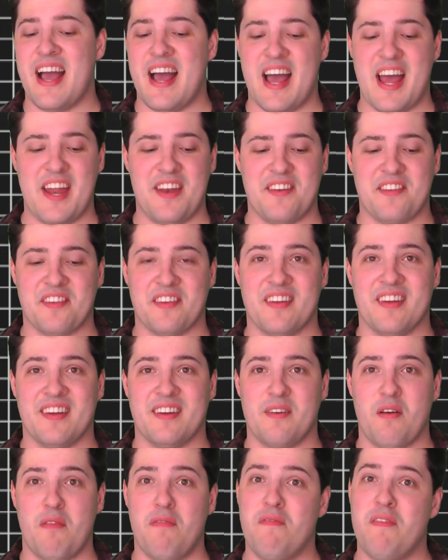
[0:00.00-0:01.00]
and
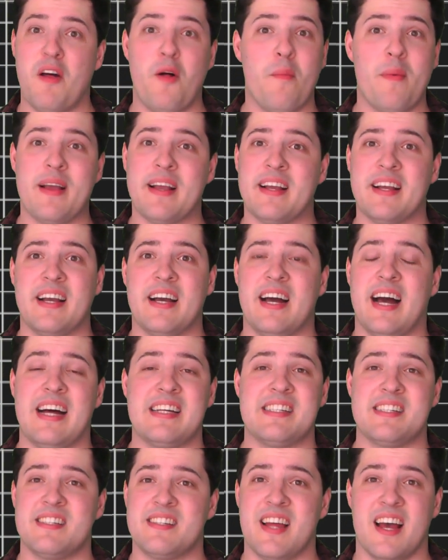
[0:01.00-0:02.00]
filming
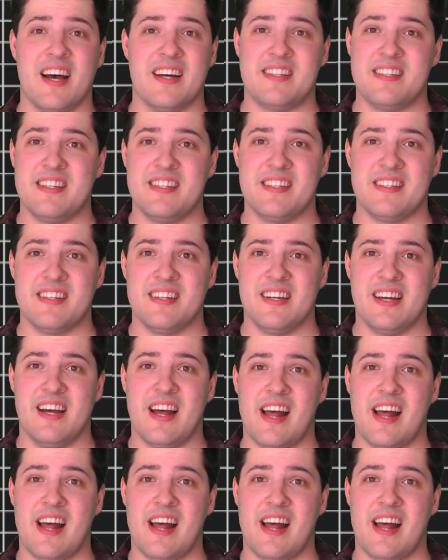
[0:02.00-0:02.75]
has started,